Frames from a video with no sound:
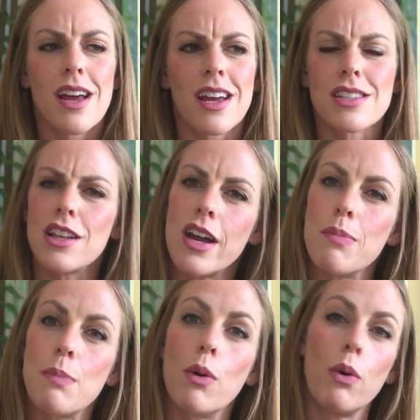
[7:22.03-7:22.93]
Because a lot of
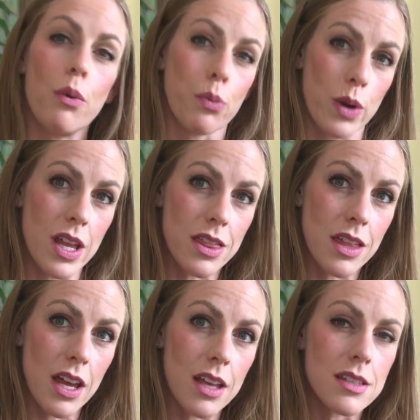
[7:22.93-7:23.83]
people will read
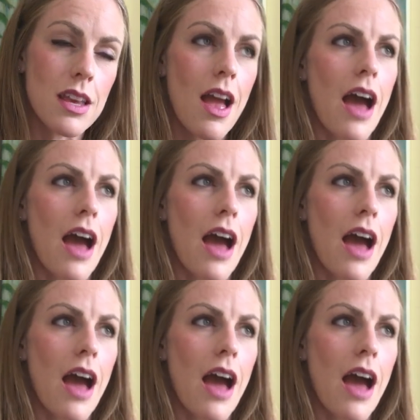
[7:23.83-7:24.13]
things